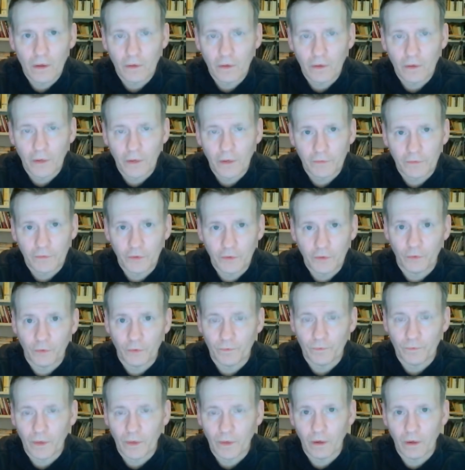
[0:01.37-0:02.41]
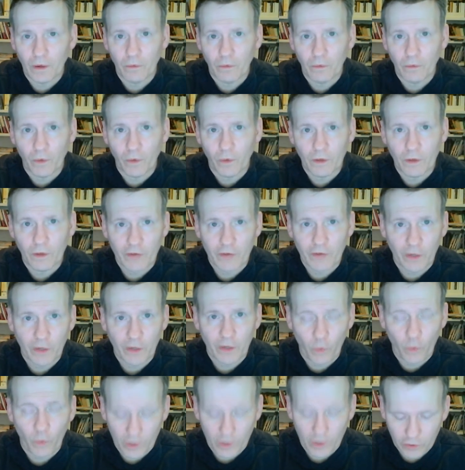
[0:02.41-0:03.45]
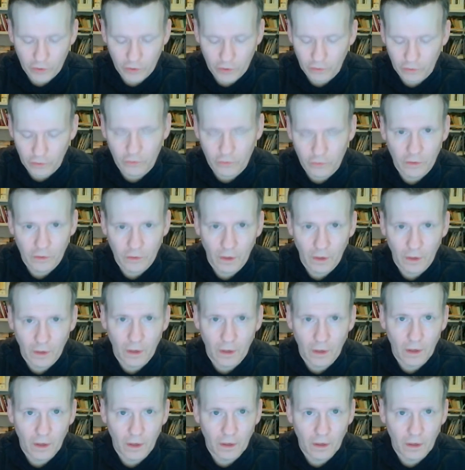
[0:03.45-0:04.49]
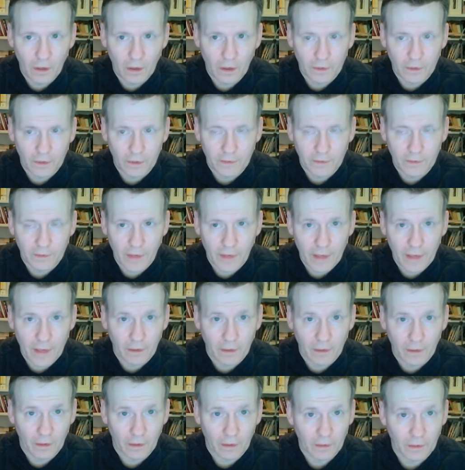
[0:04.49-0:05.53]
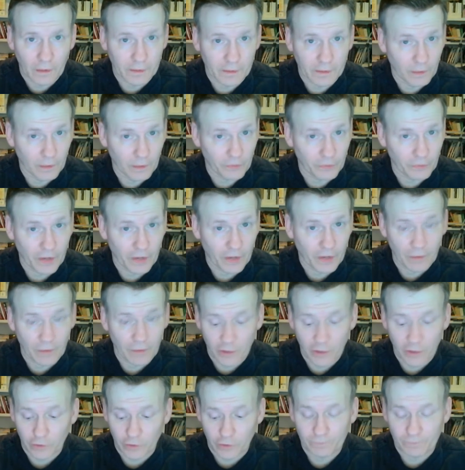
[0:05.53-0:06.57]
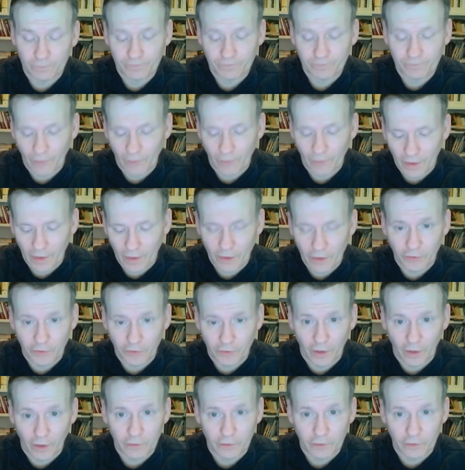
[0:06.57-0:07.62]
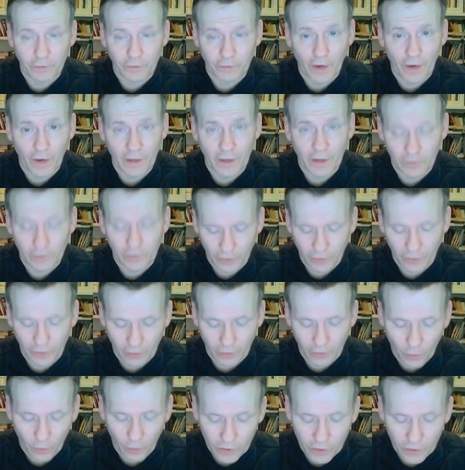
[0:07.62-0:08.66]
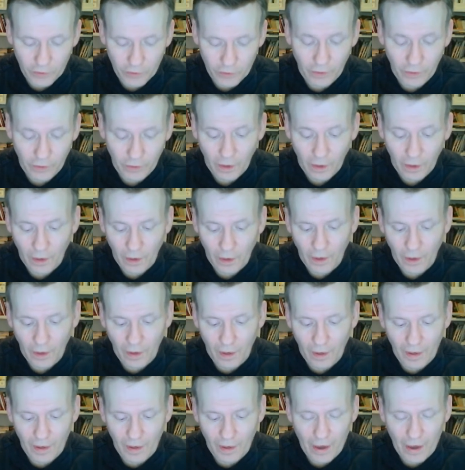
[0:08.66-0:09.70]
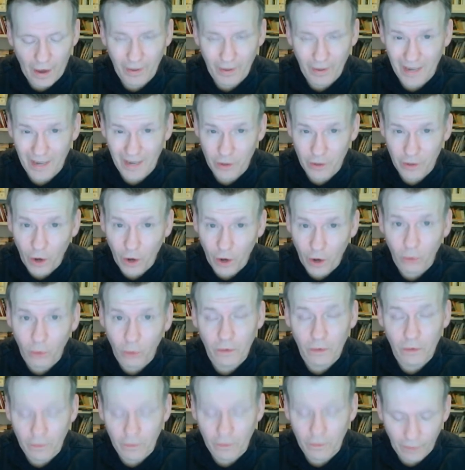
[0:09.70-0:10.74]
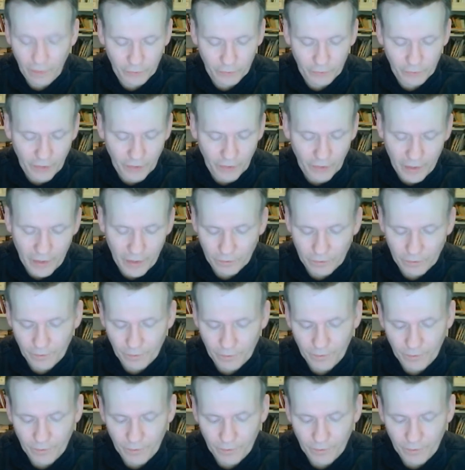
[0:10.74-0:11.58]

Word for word: Good afternoon. Uh, one of the great questions uh, today uh, dealing with salvation is uh, to find is the question, how can I know if I'm saved?